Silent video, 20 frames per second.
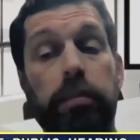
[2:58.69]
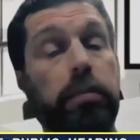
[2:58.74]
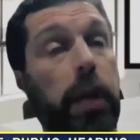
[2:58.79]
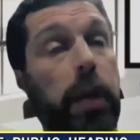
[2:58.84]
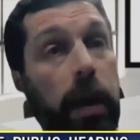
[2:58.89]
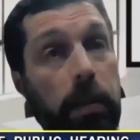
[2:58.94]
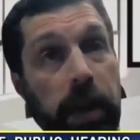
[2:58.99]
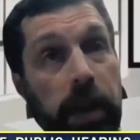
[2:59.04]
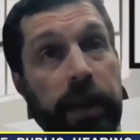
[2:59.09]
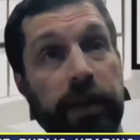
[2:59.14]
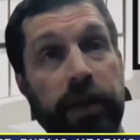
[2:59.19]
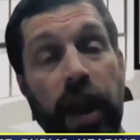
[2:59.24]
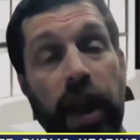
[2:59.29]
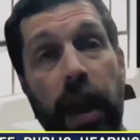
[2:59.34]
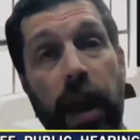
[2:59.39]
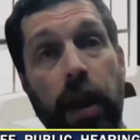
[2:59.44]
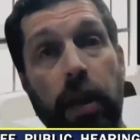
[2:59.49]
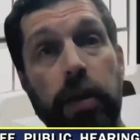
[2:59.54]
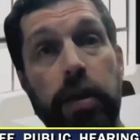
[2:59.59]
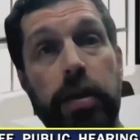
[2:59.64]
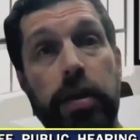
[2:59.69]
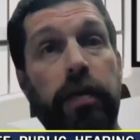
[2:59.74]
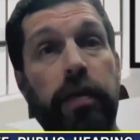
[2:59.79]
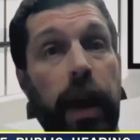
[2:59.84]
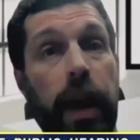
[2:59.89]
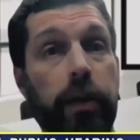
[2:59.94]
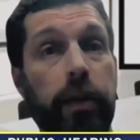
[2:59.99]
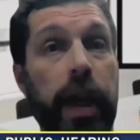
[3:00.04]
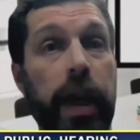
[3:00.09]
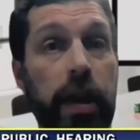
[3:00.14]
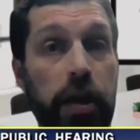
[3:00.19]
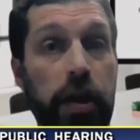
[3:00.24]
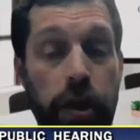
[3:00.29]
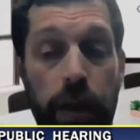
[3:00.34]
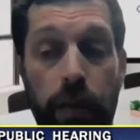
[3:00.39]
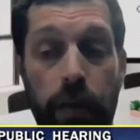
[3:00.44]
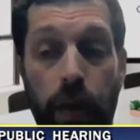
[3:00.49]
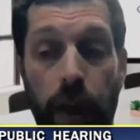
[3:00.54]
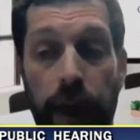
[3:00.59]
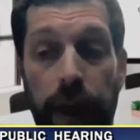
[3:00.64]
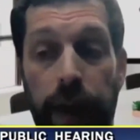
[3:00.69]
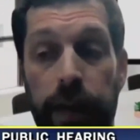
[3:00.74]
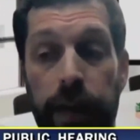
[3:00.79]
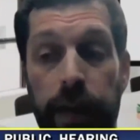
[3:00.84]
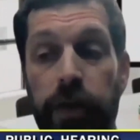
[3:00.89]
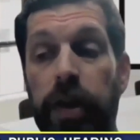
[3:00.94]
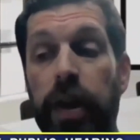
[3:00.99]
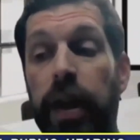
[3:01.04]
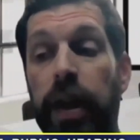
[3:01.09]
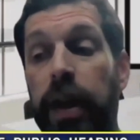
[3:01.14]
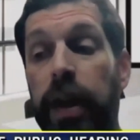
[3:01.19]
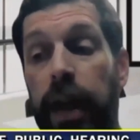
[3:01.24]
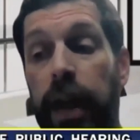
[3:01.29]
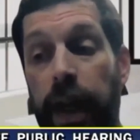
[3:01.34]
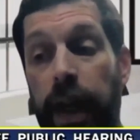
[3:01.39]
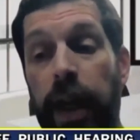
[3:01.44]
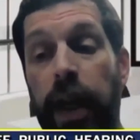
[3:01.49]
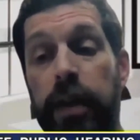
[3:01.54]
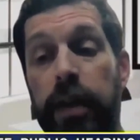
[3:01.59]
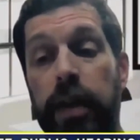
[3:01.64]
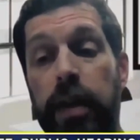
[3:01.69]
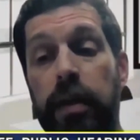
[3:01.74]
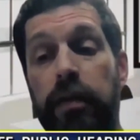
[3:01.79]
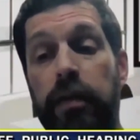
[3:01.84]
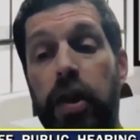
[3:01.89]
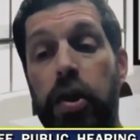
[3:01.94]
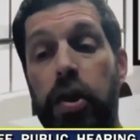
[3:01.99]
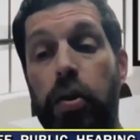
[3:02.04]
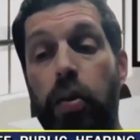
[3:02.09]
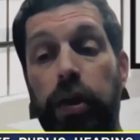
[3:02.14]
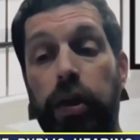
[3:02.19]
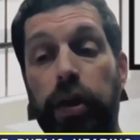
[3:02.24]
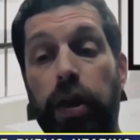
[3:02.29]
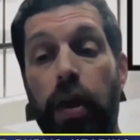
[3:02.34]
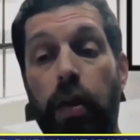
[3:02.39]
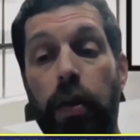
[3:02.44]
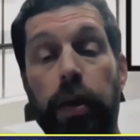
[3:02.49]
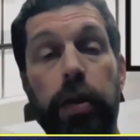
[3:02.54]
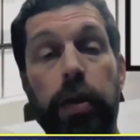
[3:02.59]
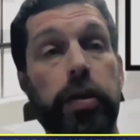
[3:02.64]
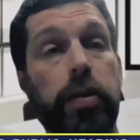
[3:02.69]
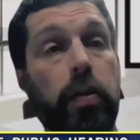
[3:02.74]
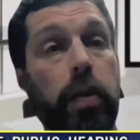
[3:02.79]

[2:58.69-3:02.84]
public dollars, foundation grants, and individual donors.